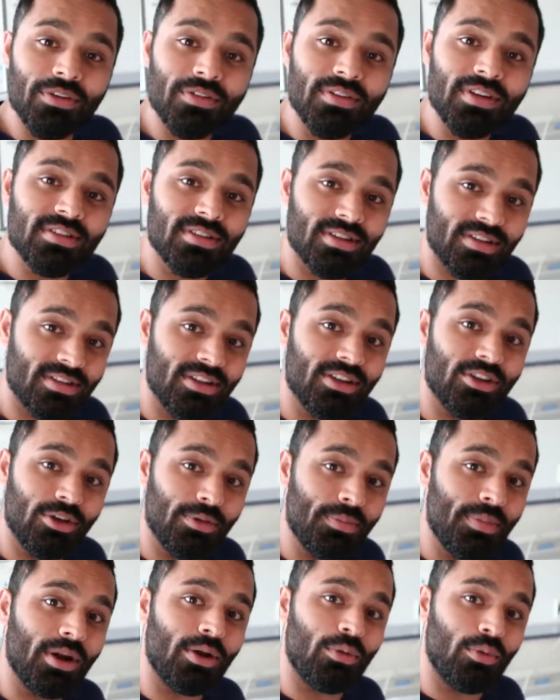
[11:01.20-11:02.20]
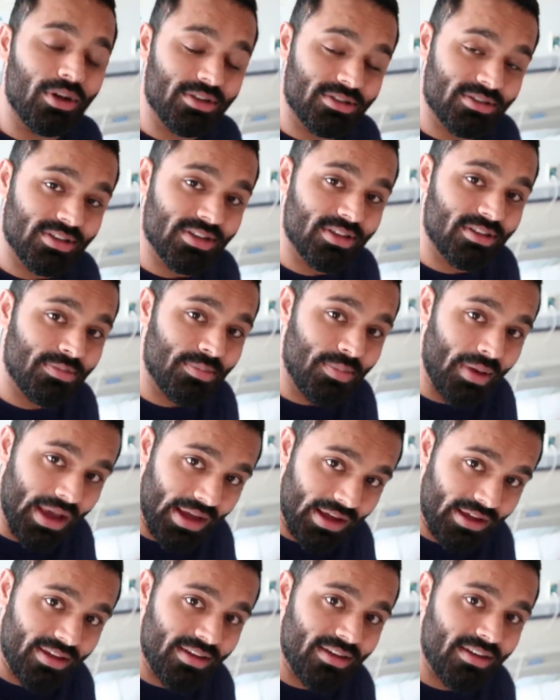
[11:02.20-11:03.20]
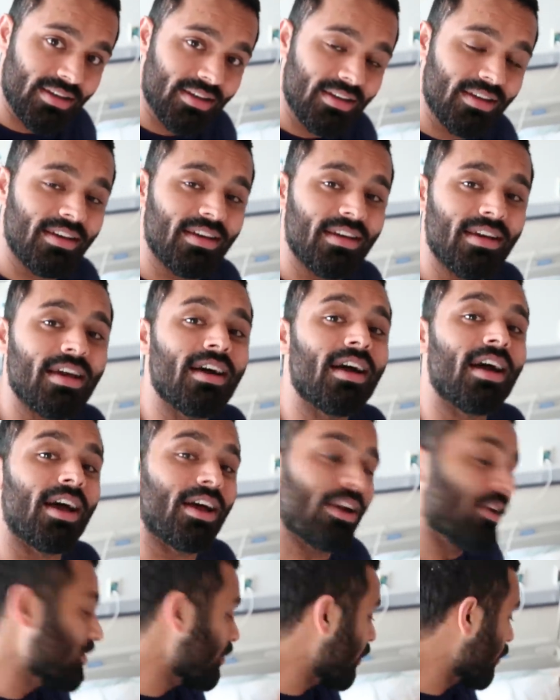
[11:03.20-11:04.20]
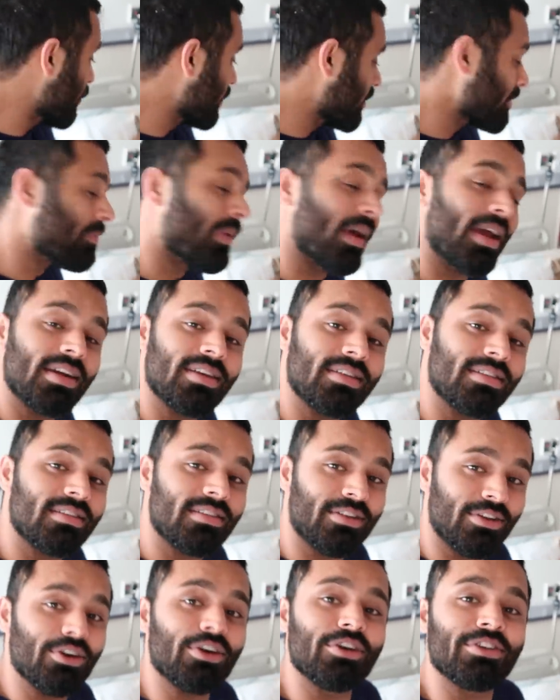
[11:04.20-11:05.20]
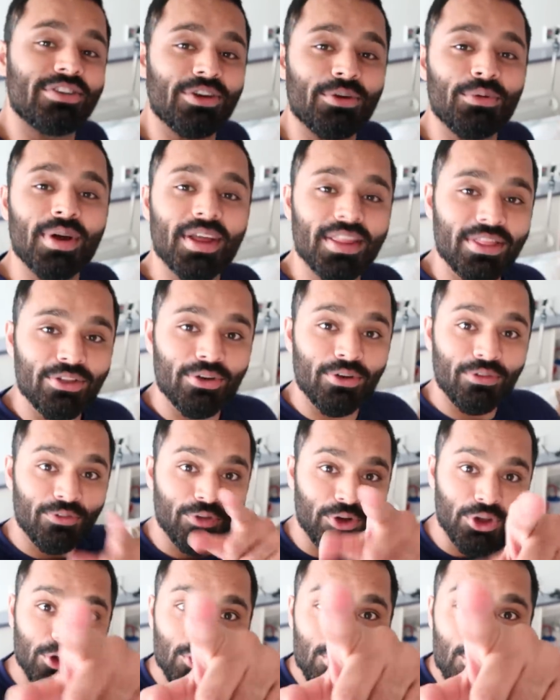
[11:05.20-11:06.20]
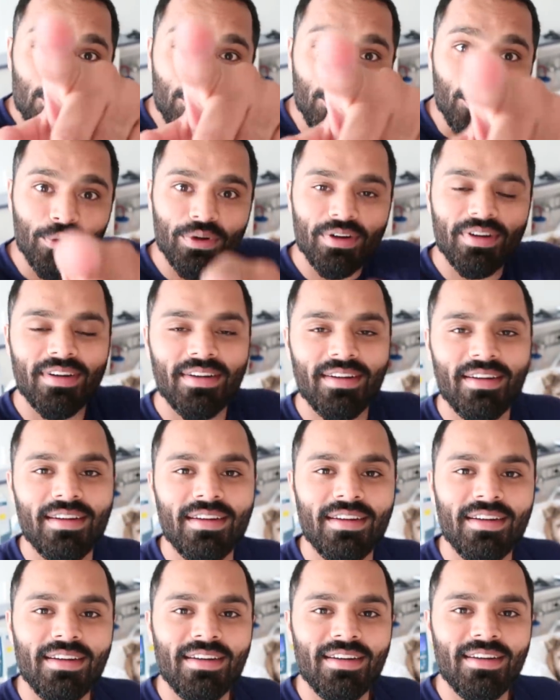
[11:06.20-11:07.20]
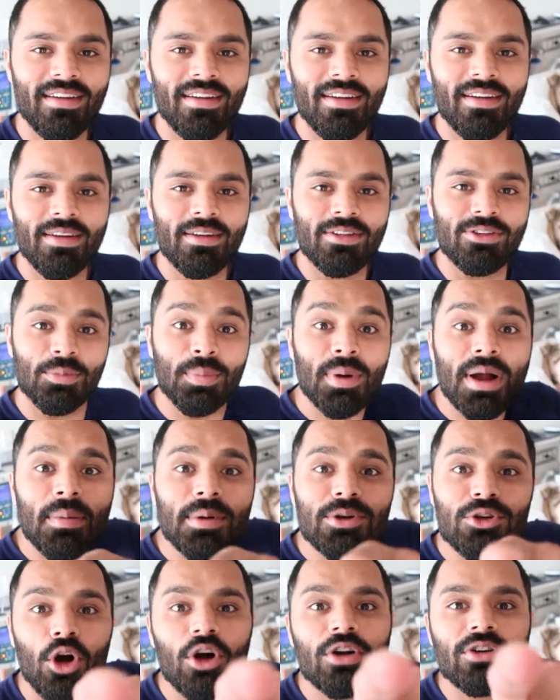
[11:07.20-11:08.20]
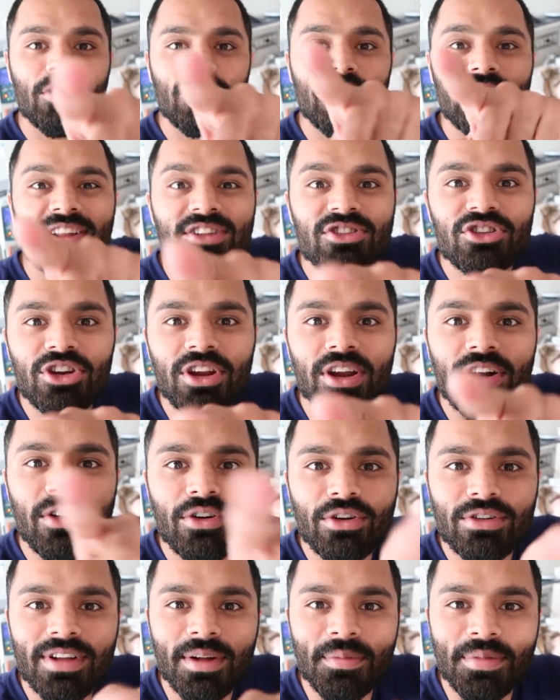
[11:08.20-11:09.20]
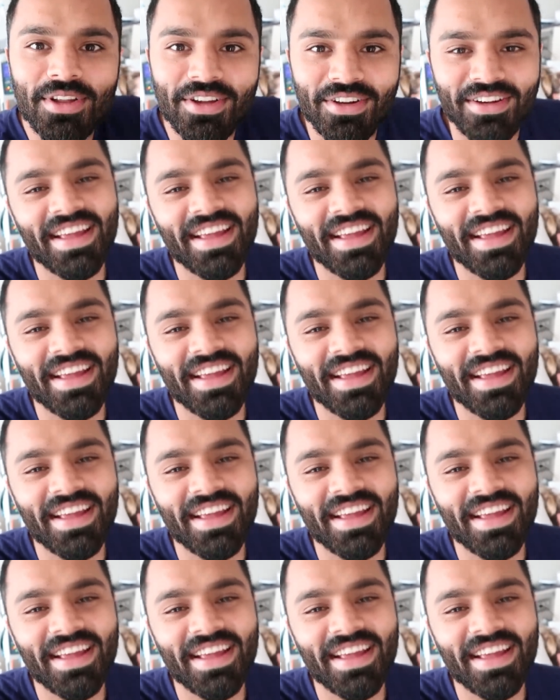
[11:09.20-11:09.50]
you're 15, 16, you better watch this back and know the pain, you know, she went through for you. So become a doctor or an engineer or something.